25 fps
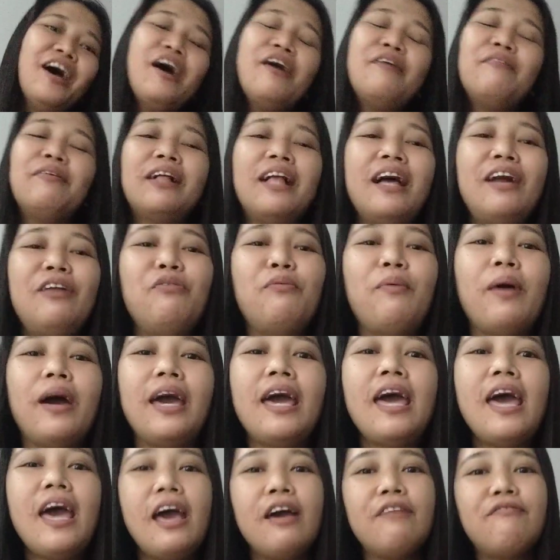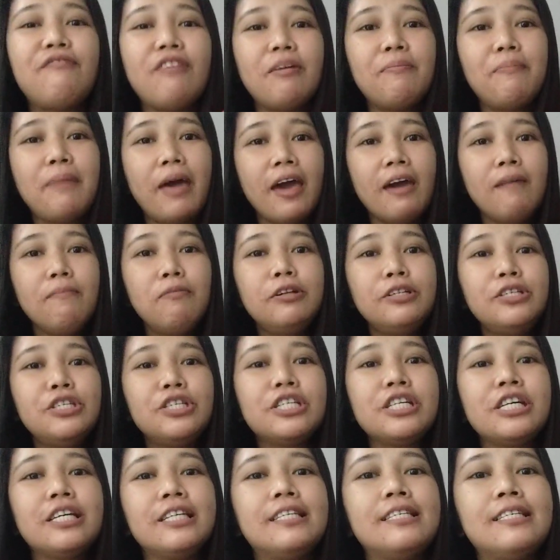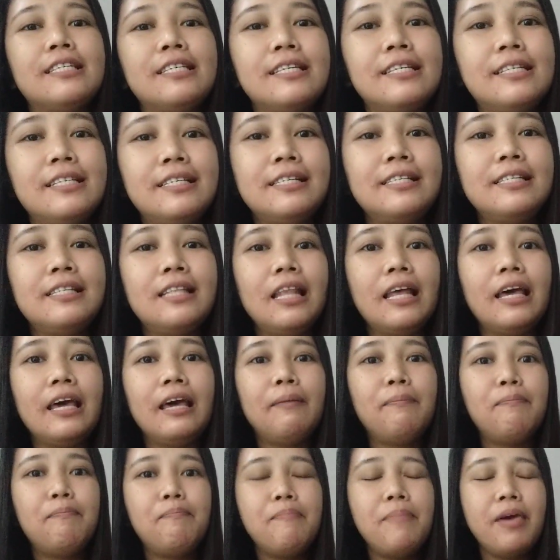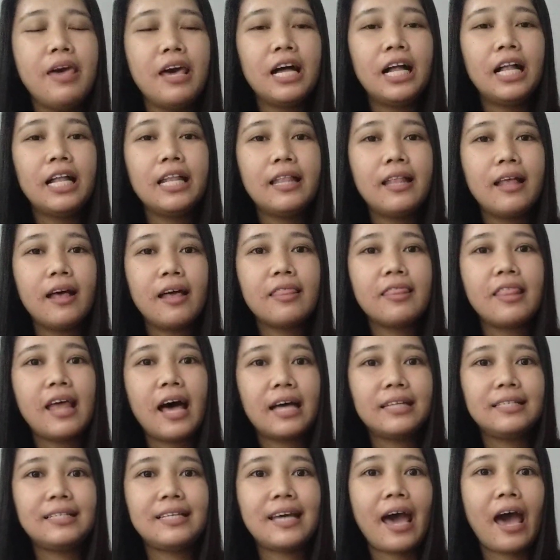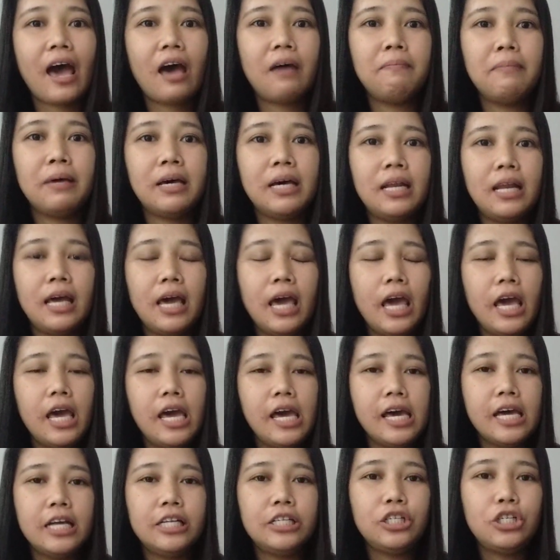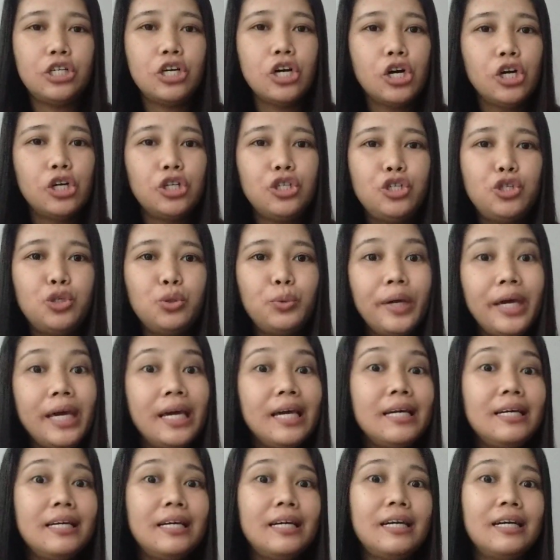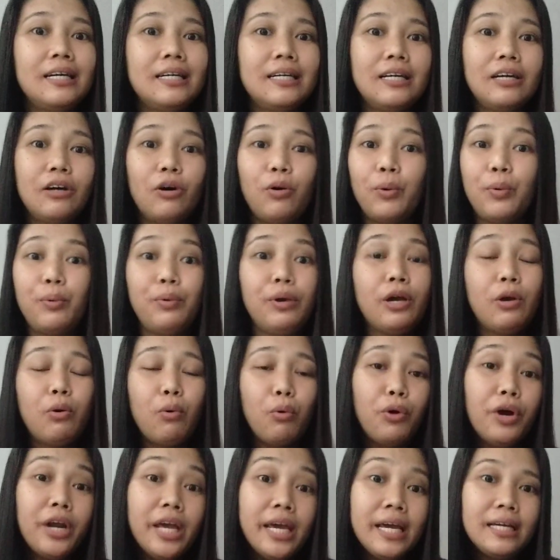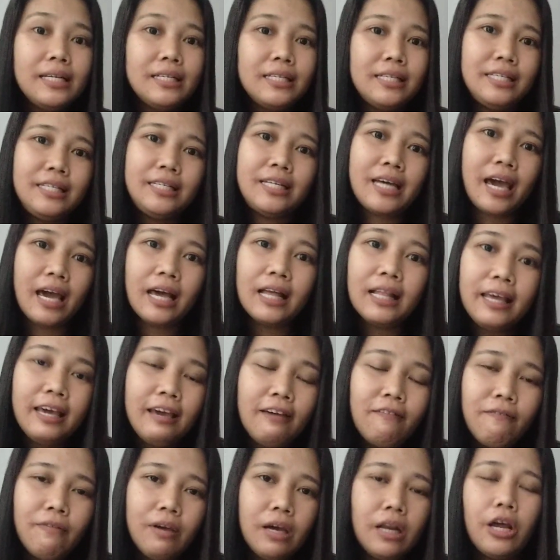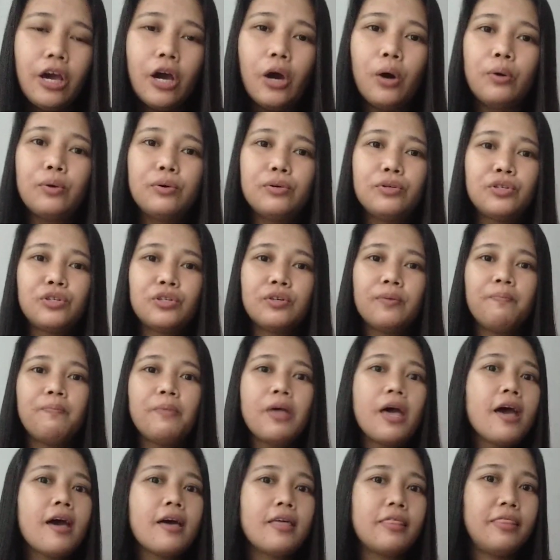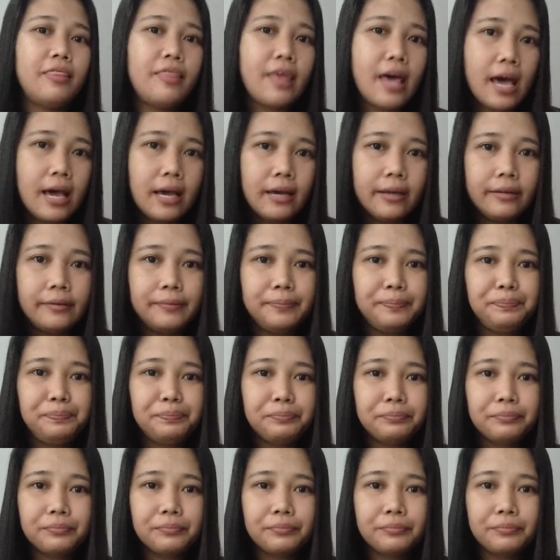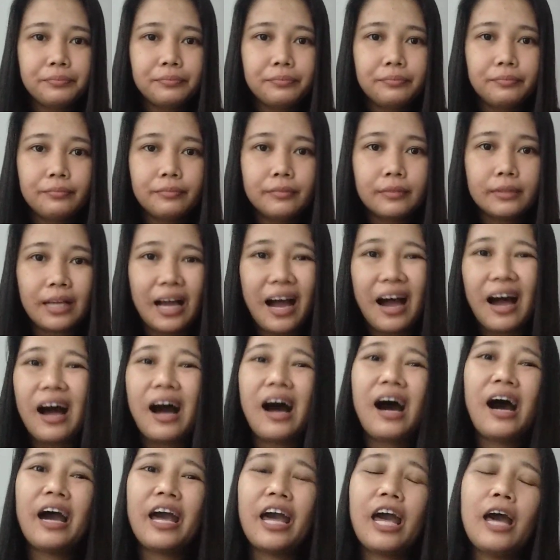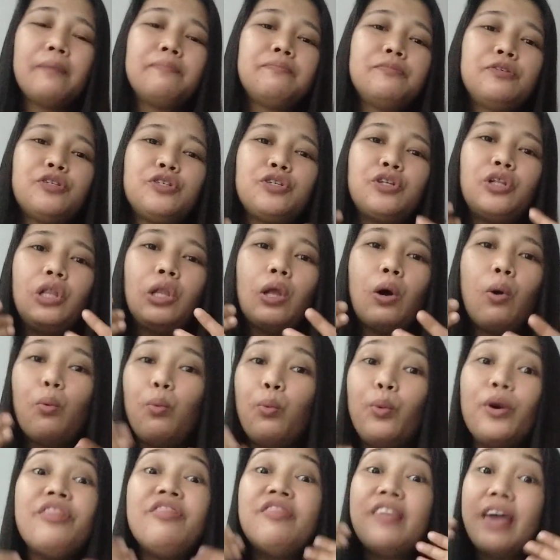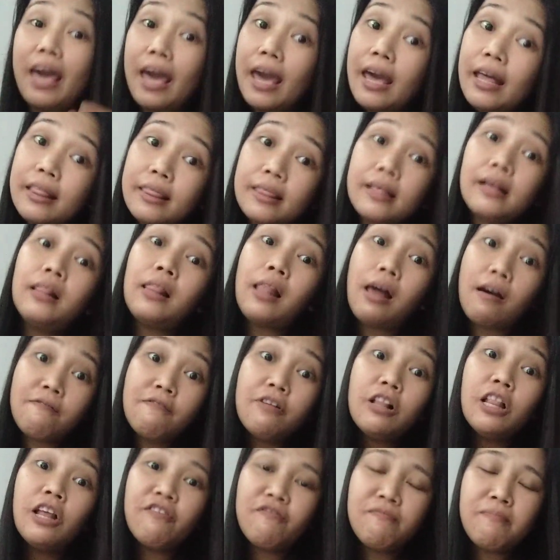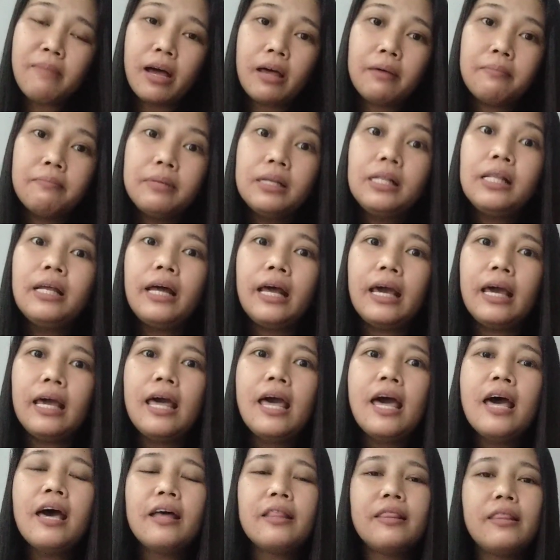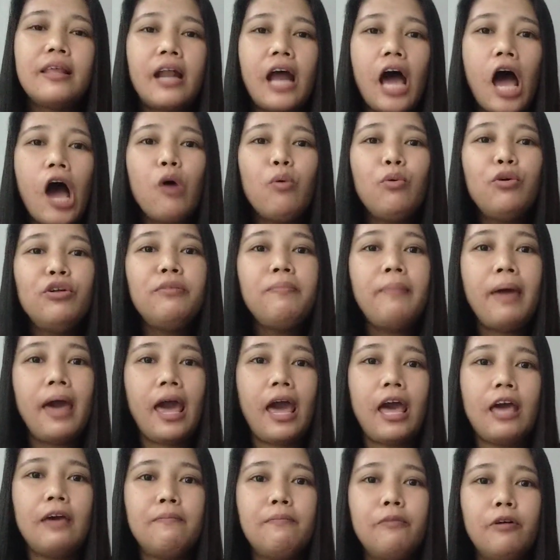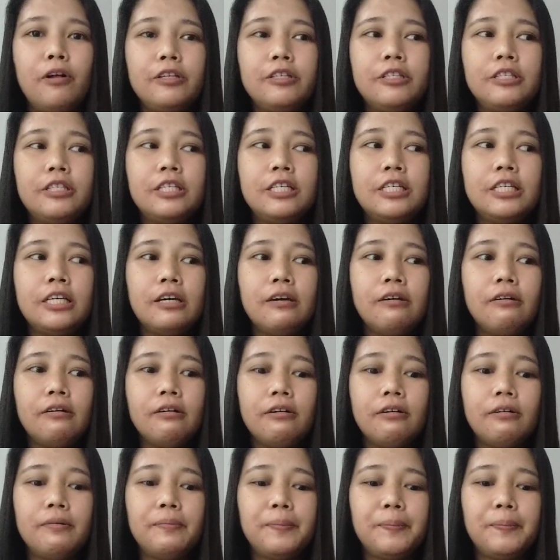Well, anyway, if I'm able to consistently build that habit in doing or recording daily videos, then I am within the level of my ability, then I will be able to